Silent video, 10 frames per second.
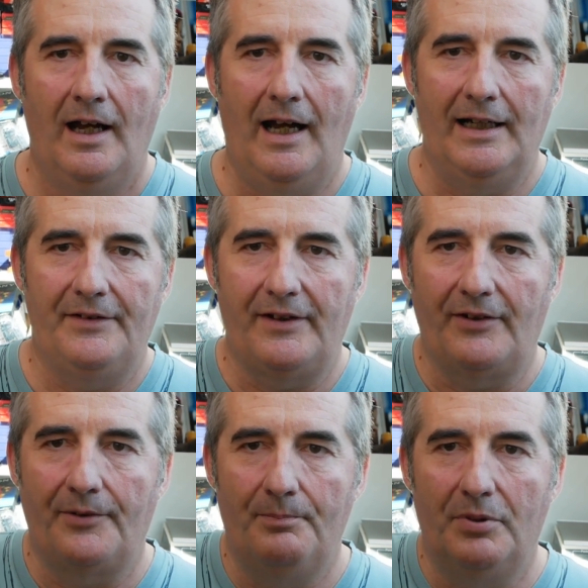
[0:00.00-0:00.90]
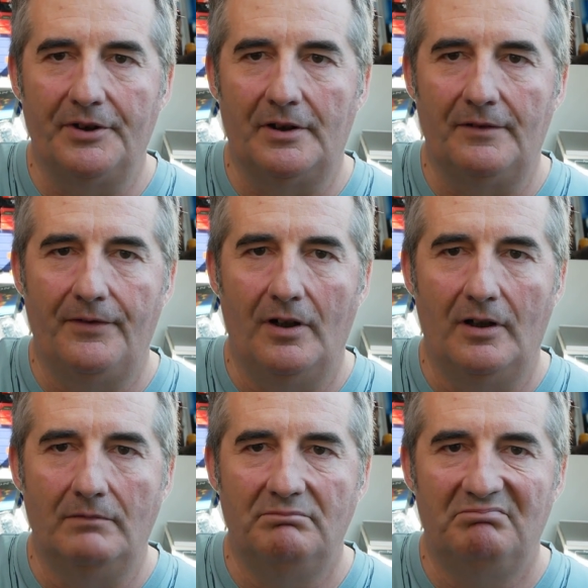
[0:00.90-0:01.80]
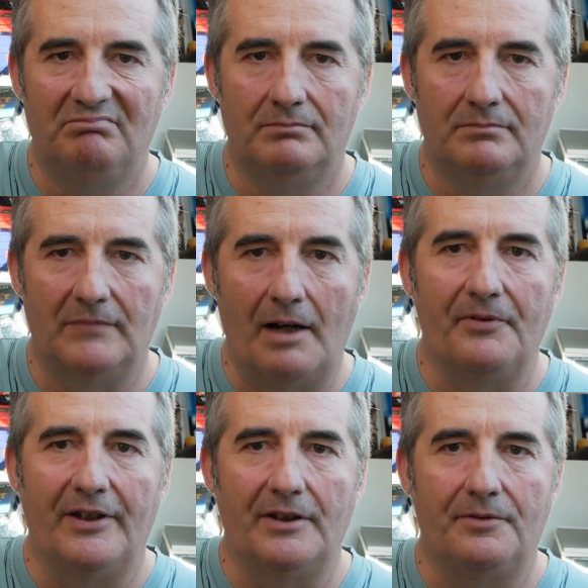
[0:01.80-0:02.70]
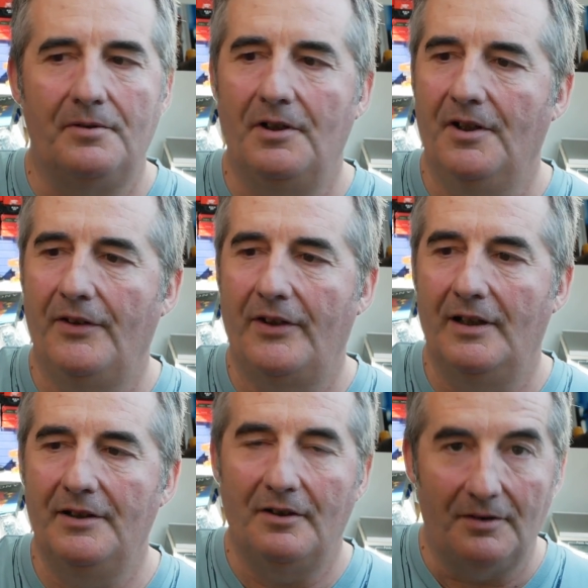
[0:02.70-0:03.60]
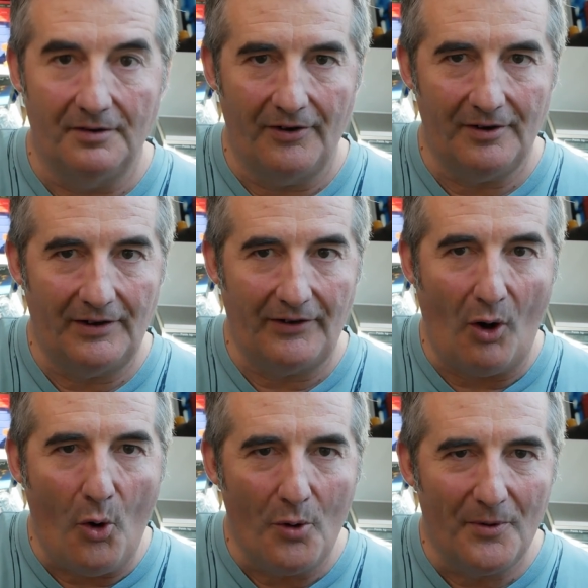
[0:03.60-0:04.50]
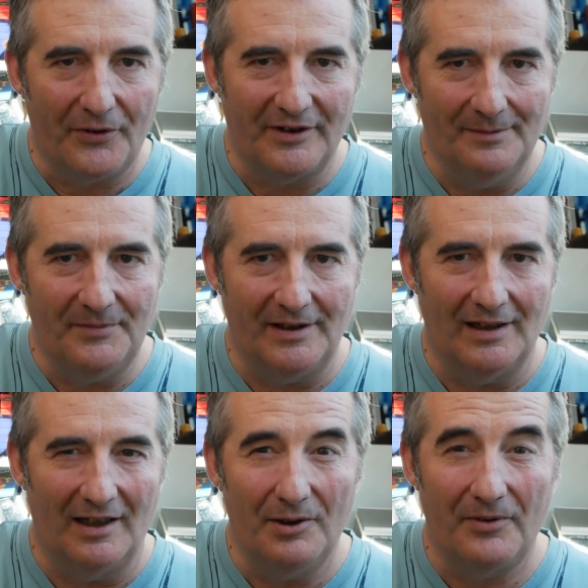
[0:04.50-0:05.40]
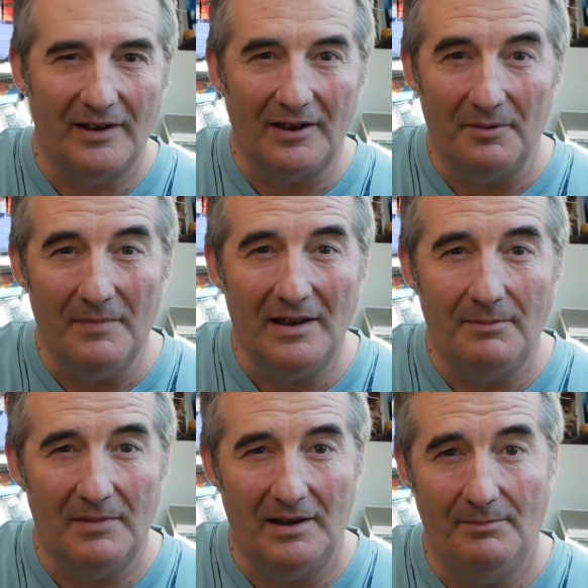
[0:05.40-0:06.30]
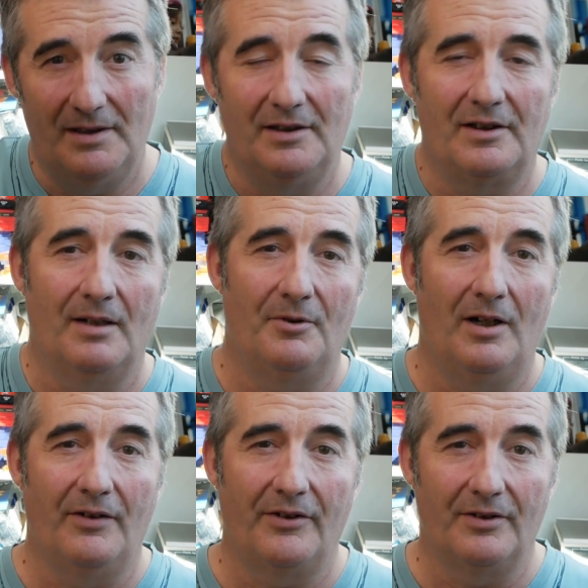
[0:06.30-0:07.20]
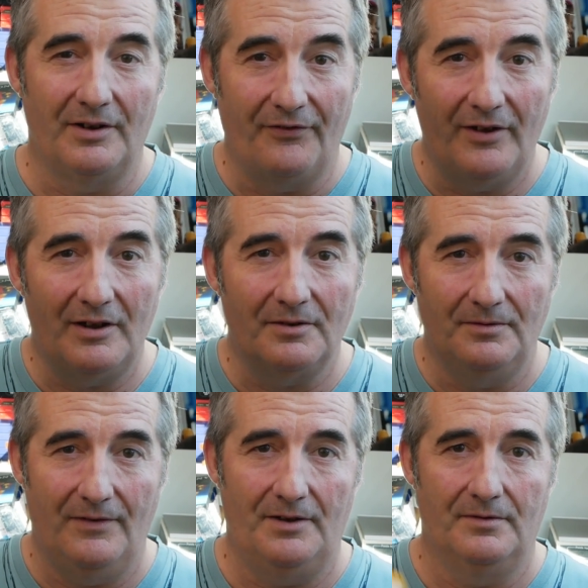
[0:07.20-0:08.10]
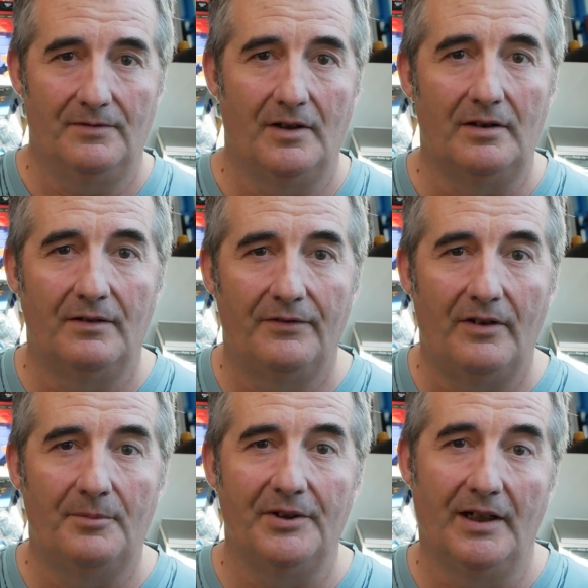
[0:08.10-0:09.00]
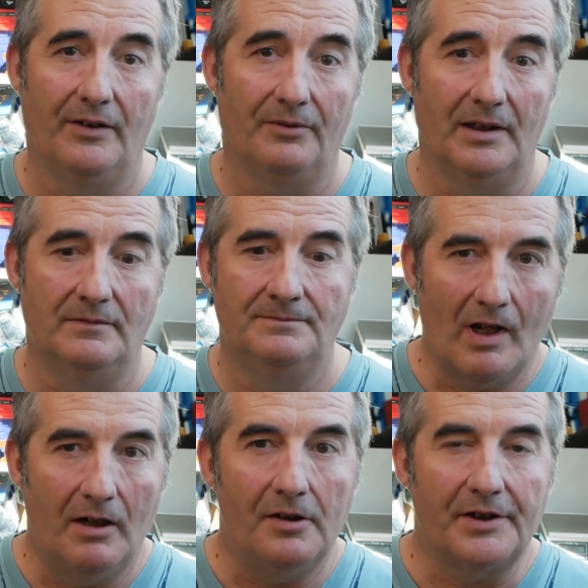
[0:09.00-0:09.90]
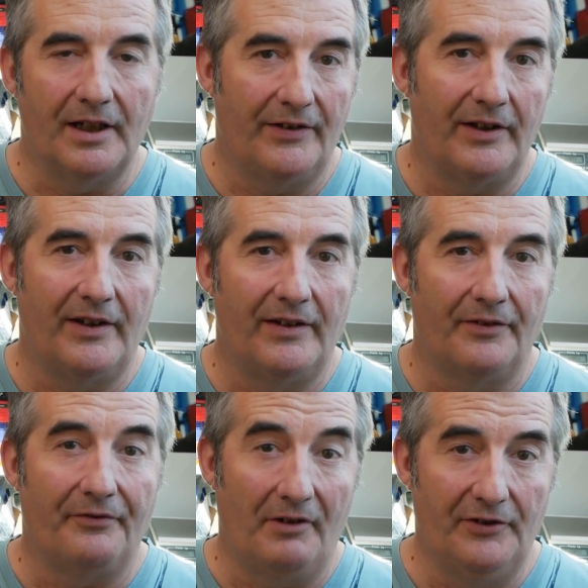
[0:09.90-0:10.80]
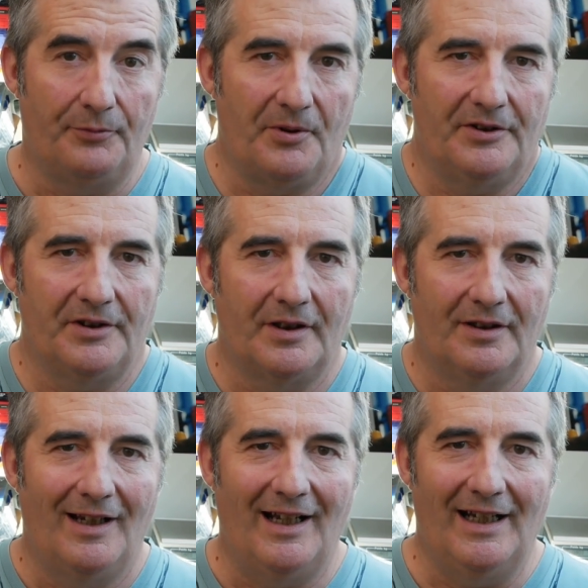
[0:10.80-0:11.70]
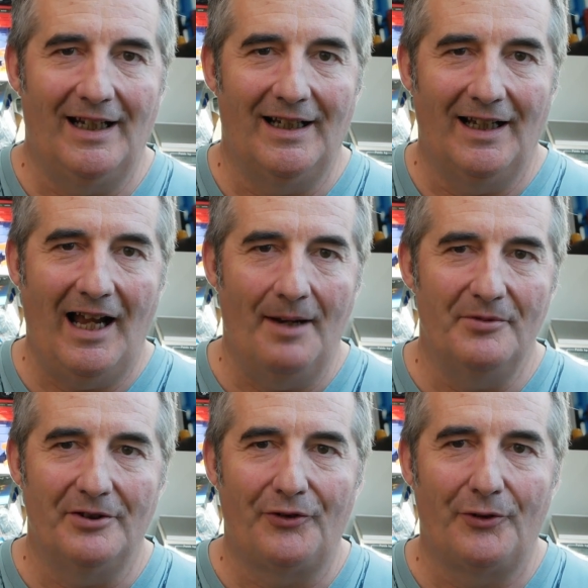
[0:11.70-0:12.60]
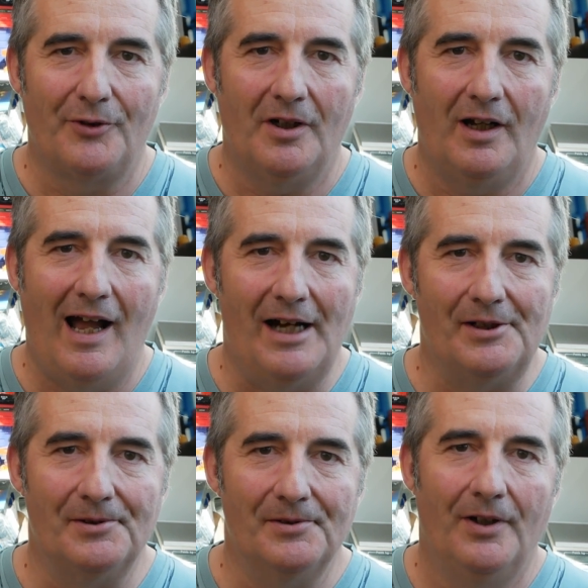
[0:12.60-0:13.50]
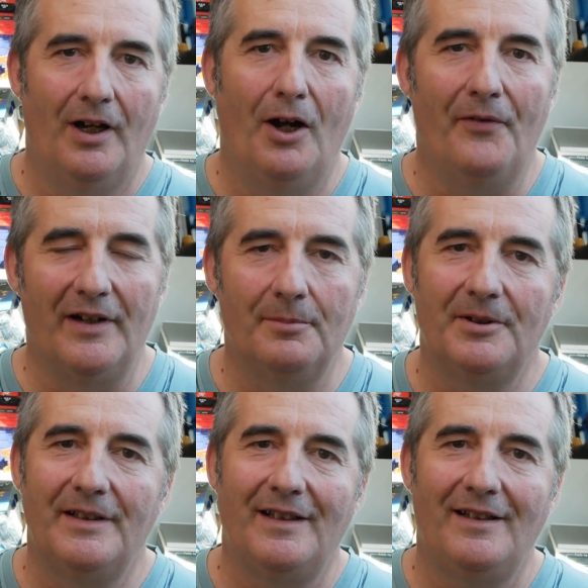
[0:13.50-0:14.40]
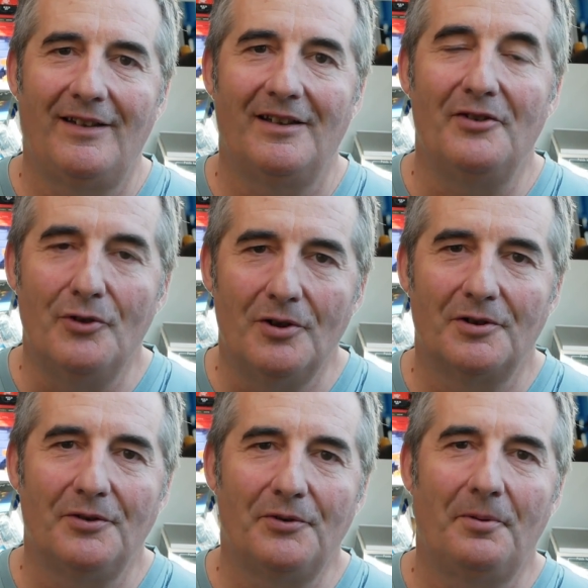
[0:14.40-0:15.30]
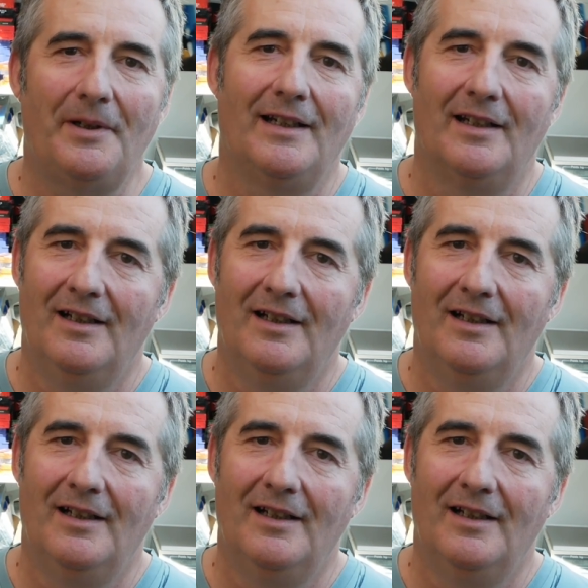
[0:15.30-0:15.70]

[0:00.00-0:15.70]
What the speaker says: I had this bottle for, I would say, 2 years, and although it's almost empty, I use it on many cameras, so it's very good value for money as well. Okay, this is a French product. I'm not sure how available it is in your country,